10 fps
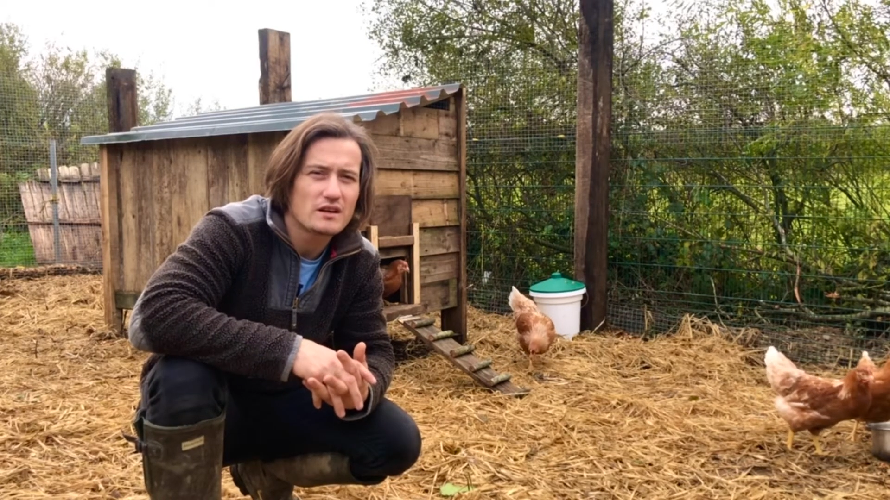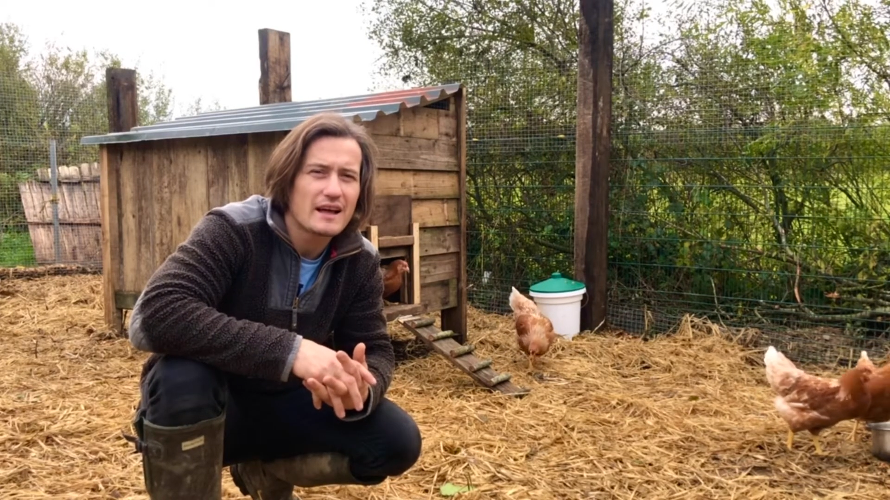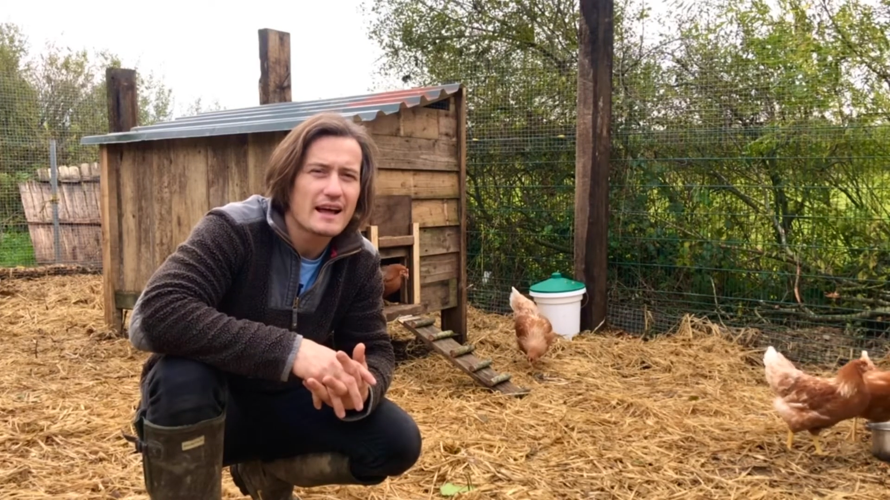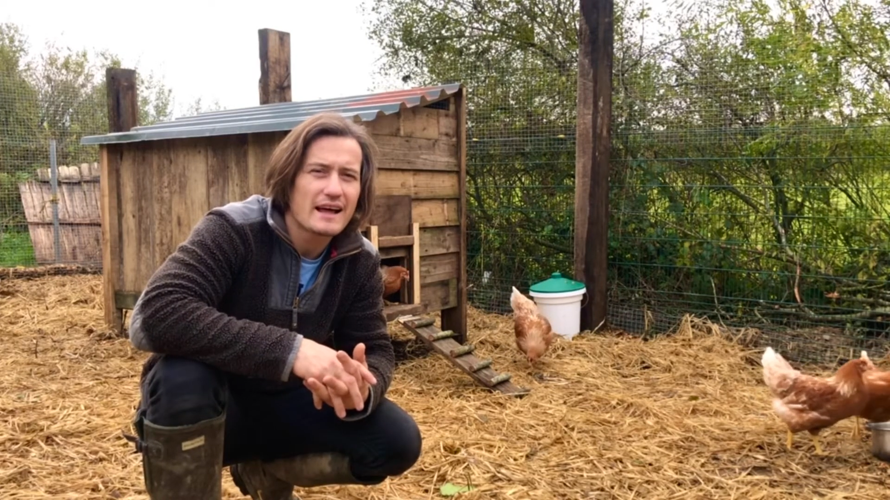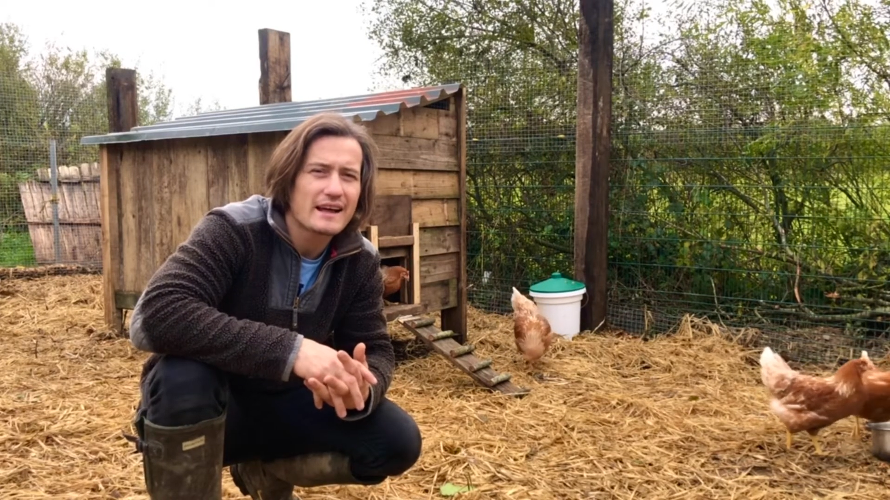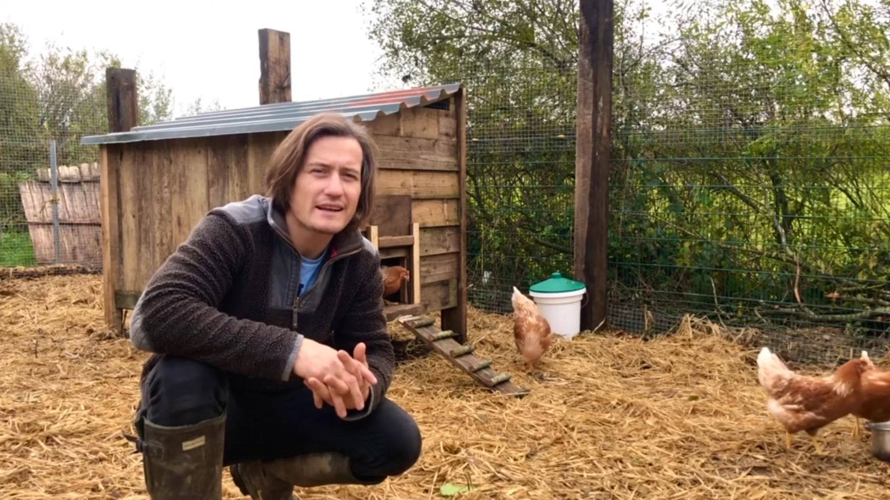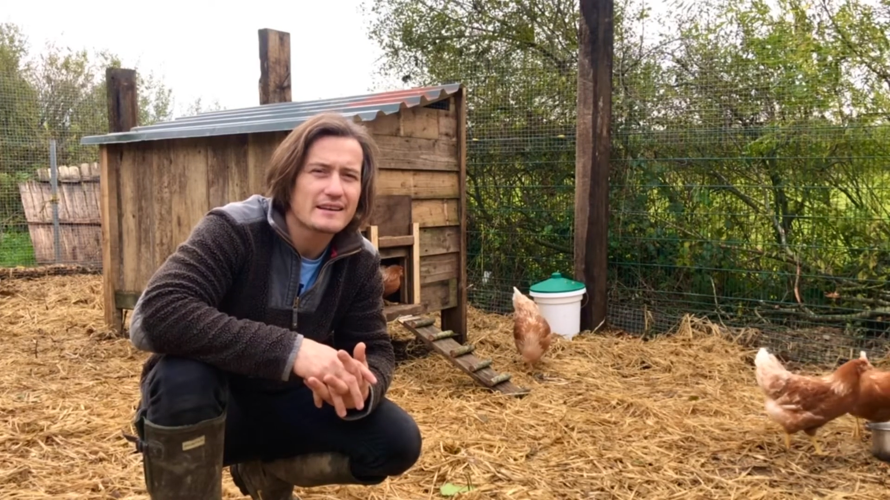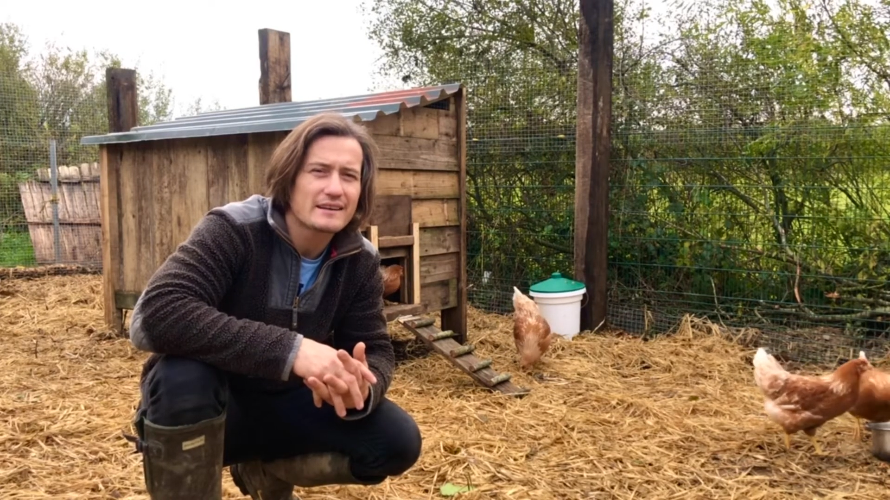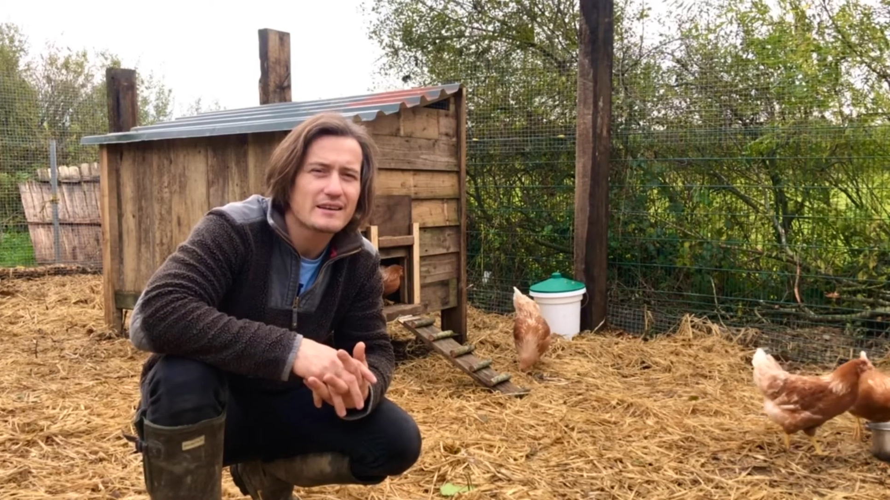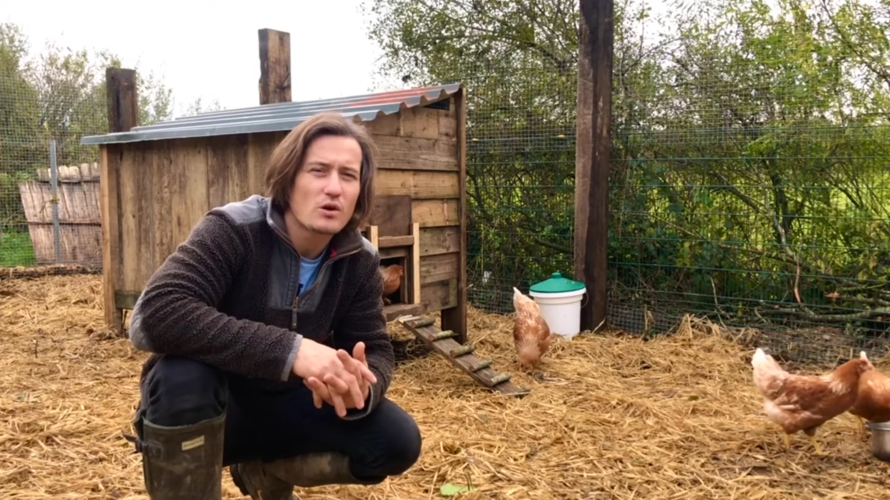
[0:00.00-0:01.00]
and
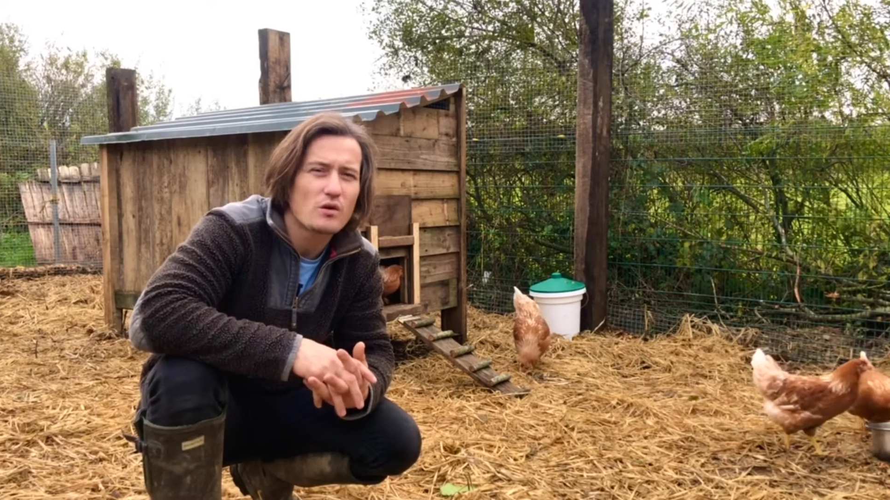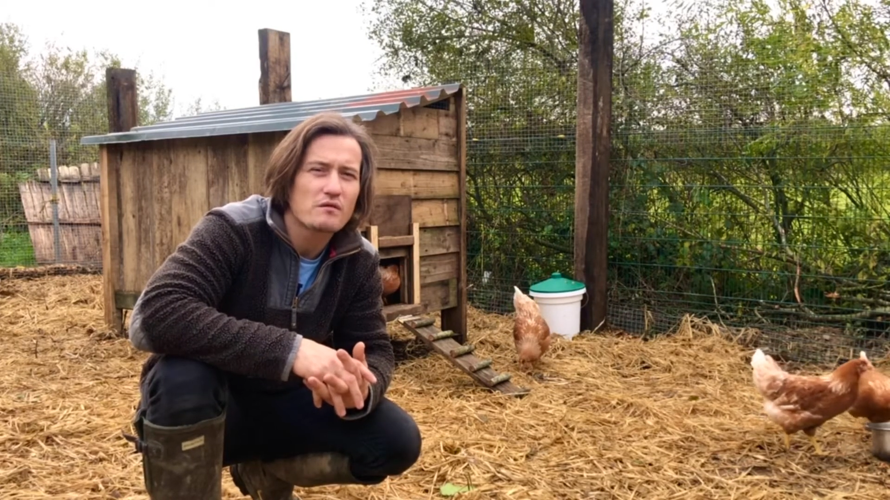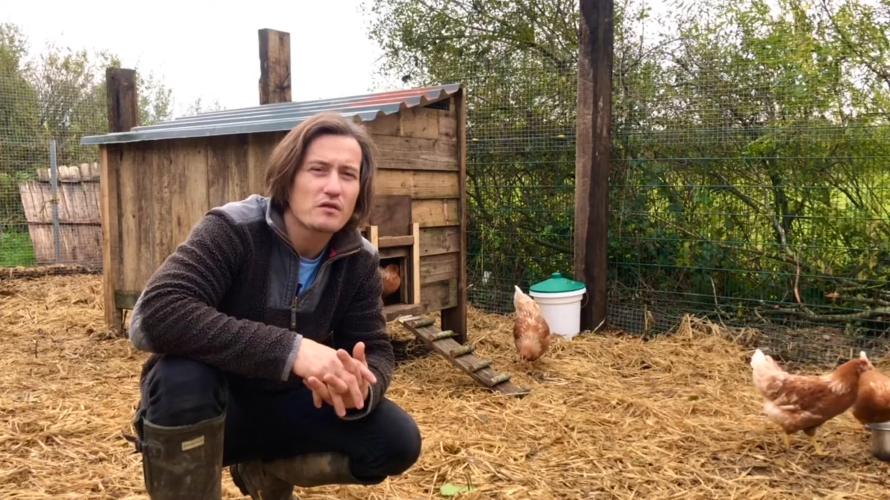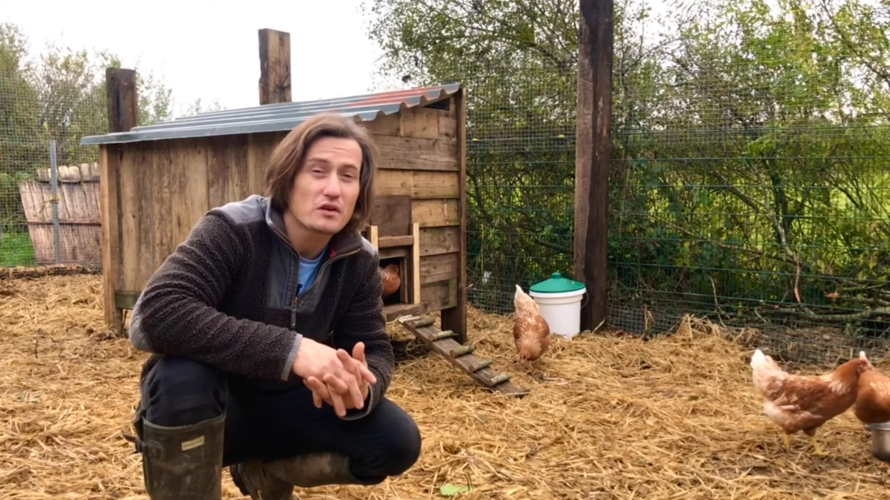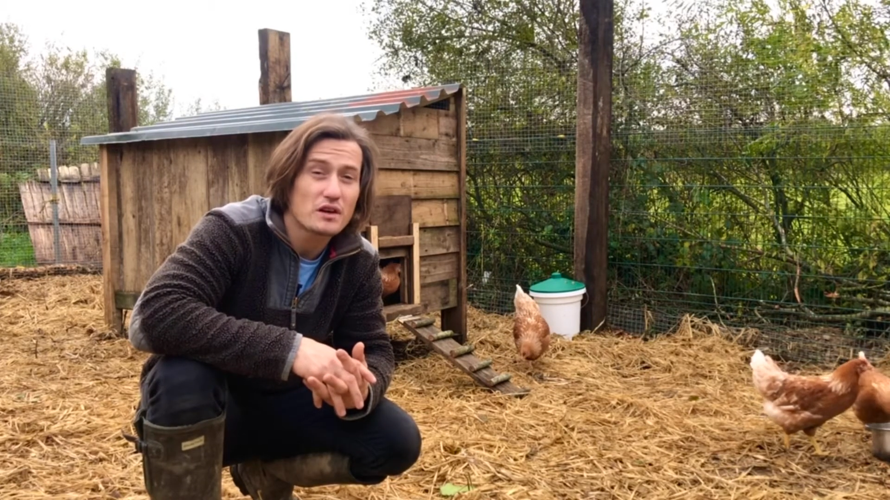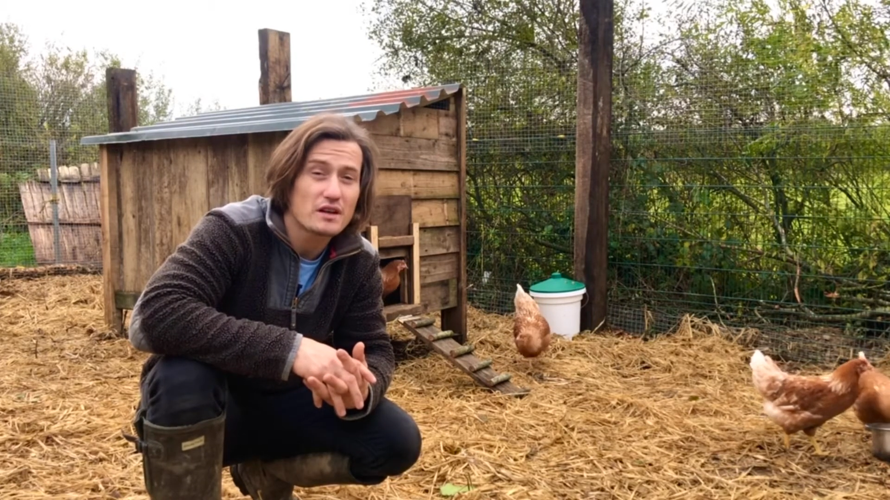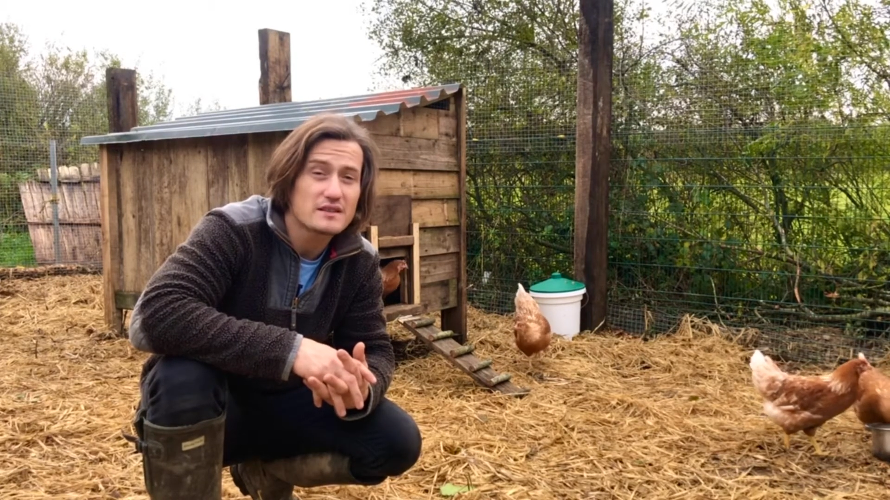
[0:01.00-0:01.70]
fertilise